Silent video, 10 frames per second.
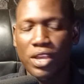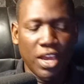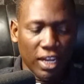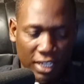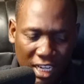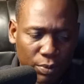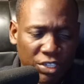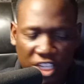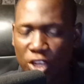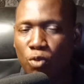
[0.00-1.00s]
Let me
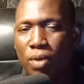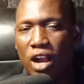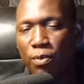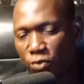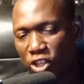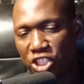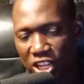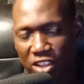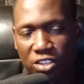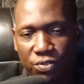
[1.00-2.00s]
take you back before I share
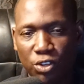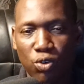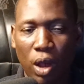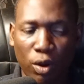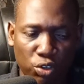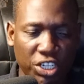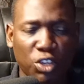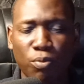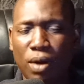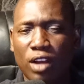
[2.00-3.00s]
this video. I want to take you
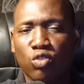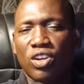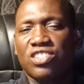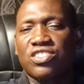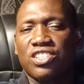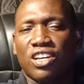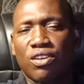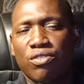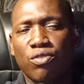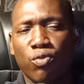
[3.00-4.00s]
back to last year
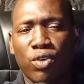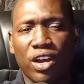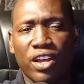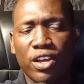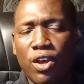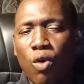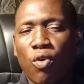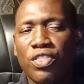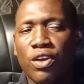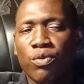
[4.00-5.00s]
where
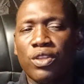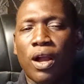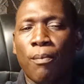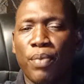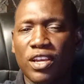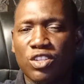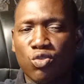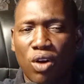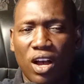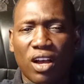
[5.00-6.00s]
when the, when the campaigns
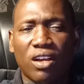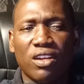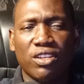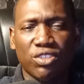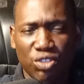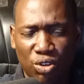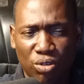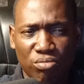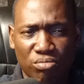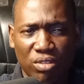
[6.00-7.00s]
were, you
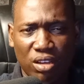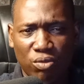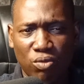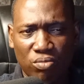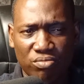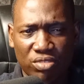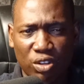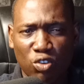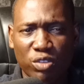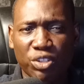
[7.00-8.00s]
know, uh,
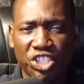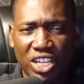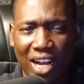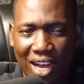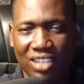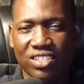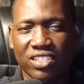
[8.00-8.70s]
Meshika kasi.